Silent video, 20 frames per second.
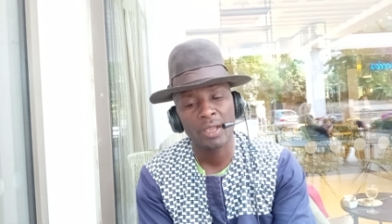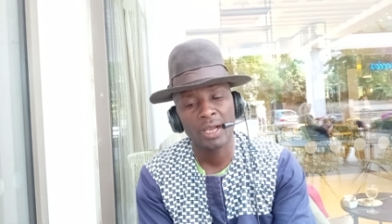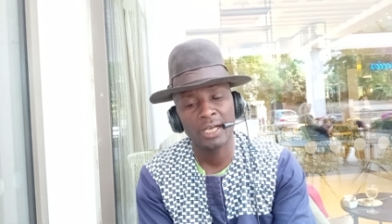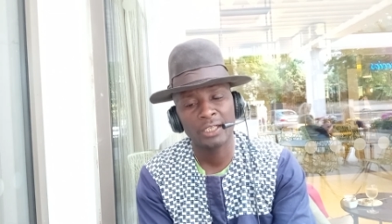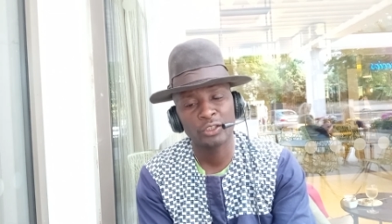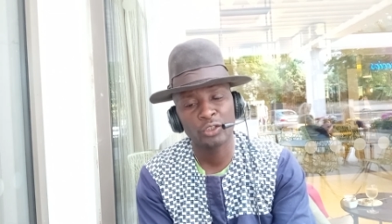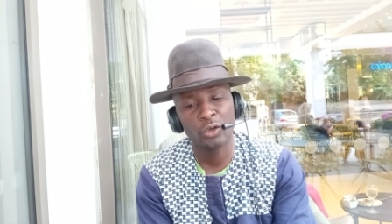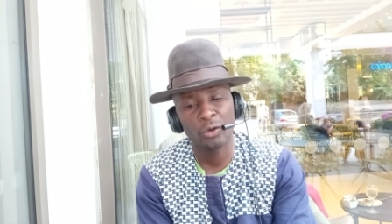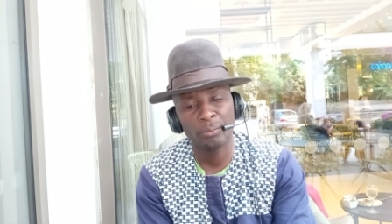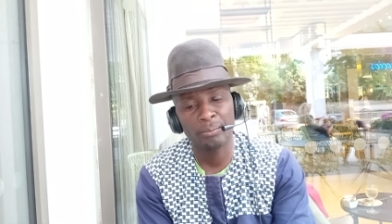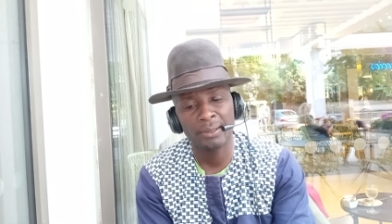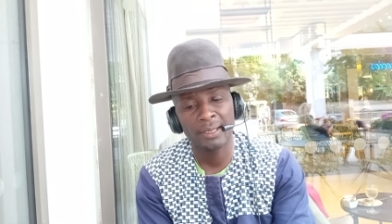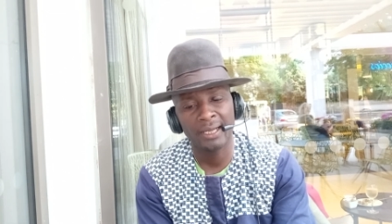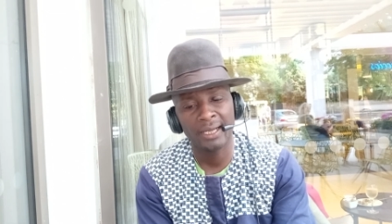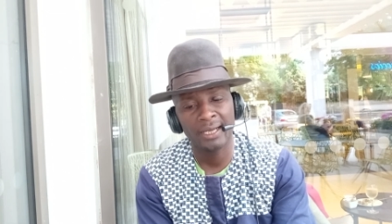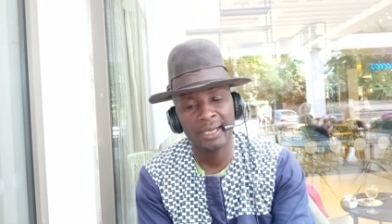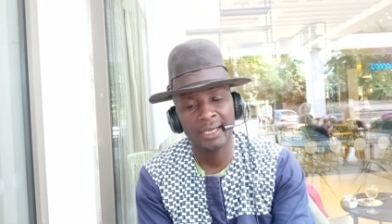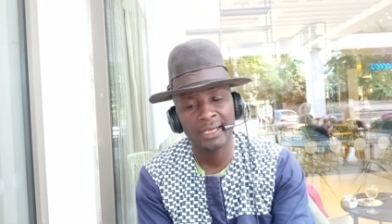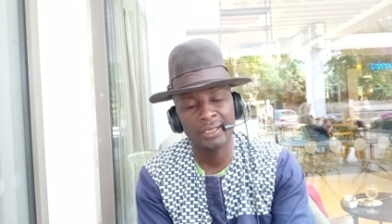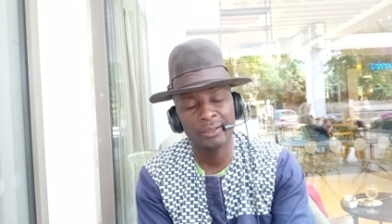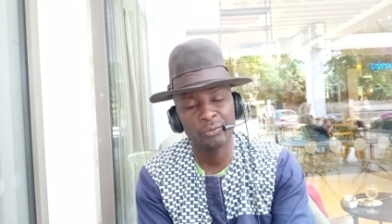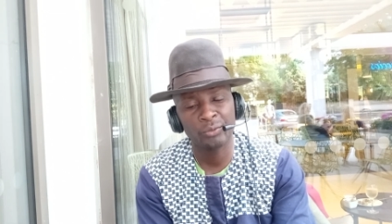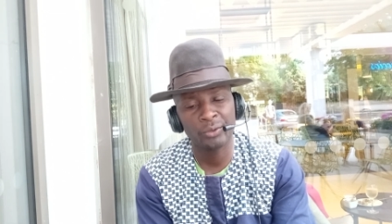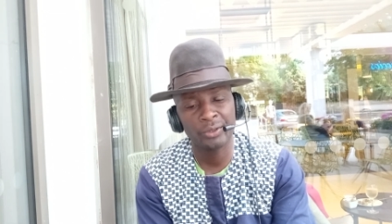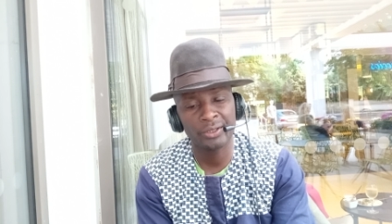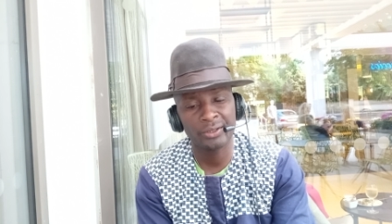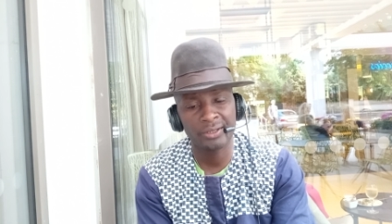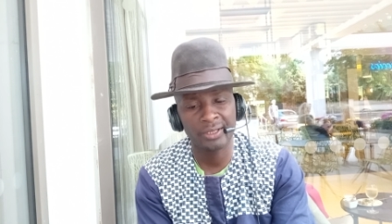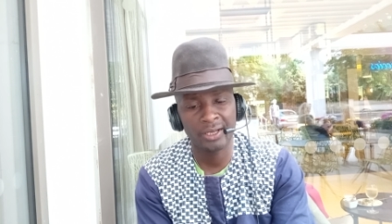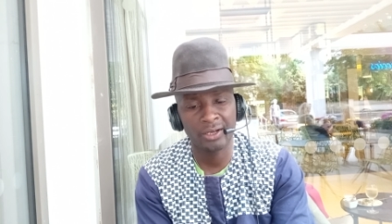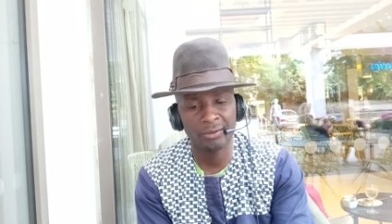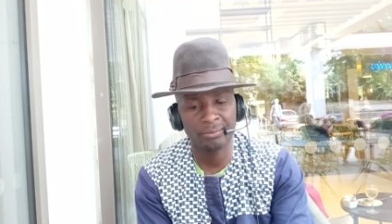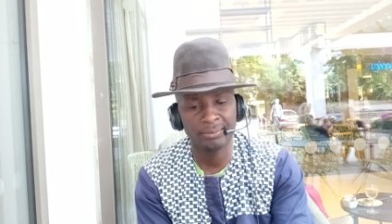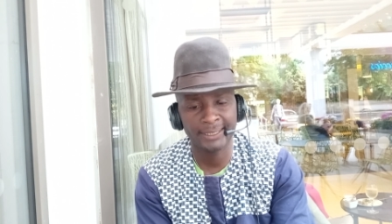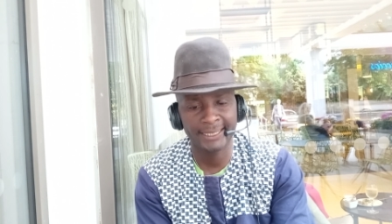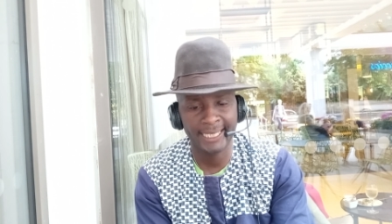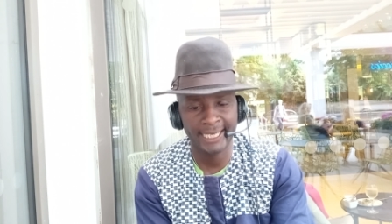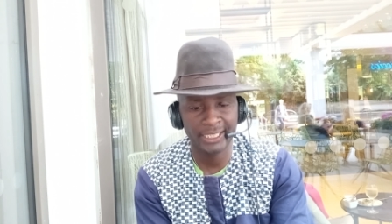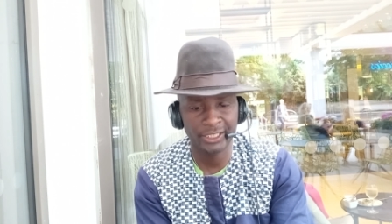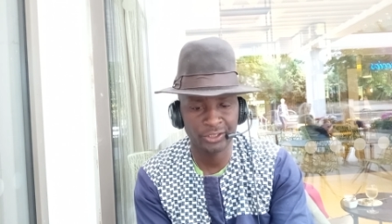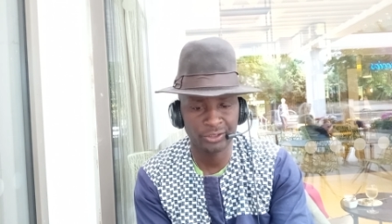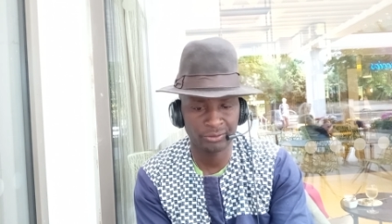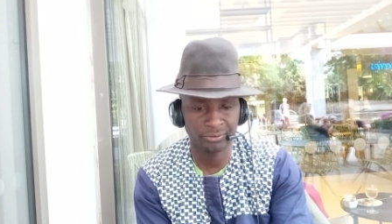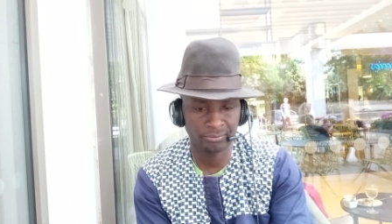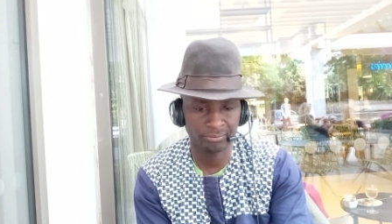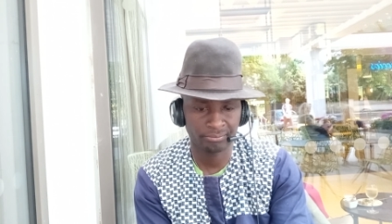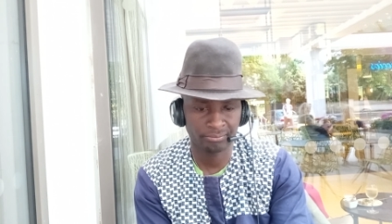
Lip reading: and comply with their obligation.